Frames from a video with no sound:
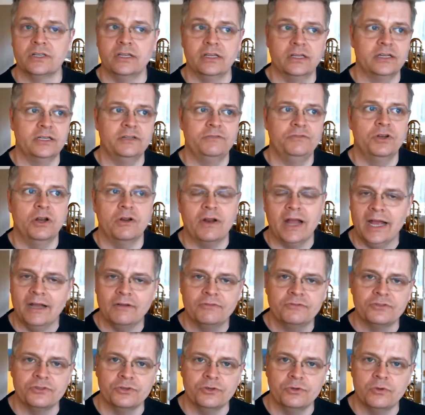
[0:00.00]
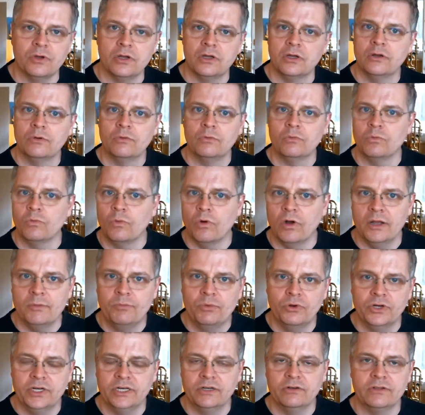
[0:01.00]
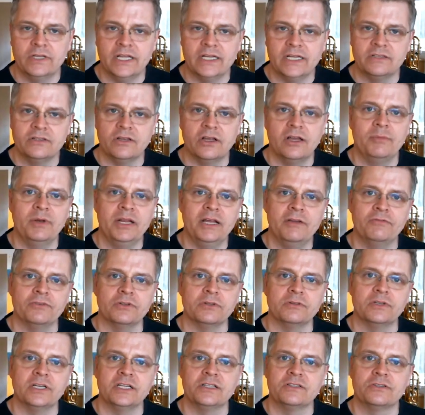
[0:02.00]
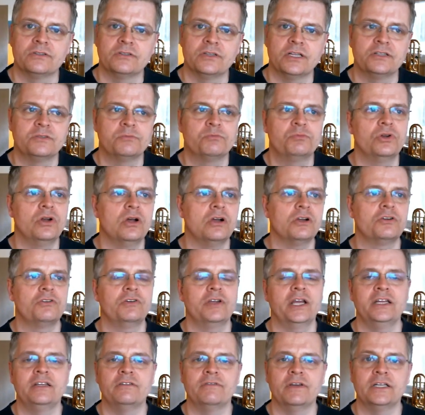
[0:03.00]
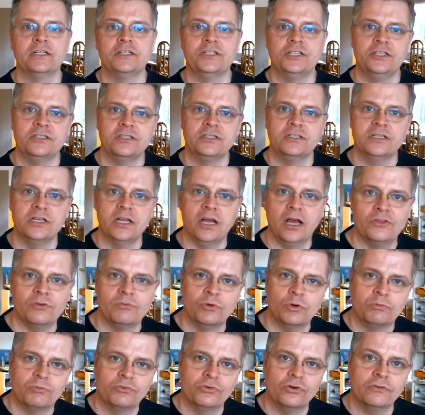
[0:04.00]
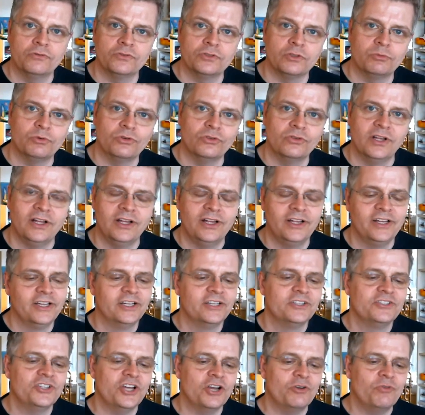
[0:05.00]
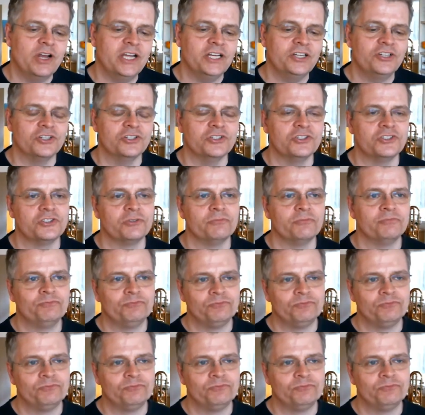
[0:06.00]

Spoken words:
And if you don't have to, why put in all that time and effort? Let's put our creative energies in other more profitable directions.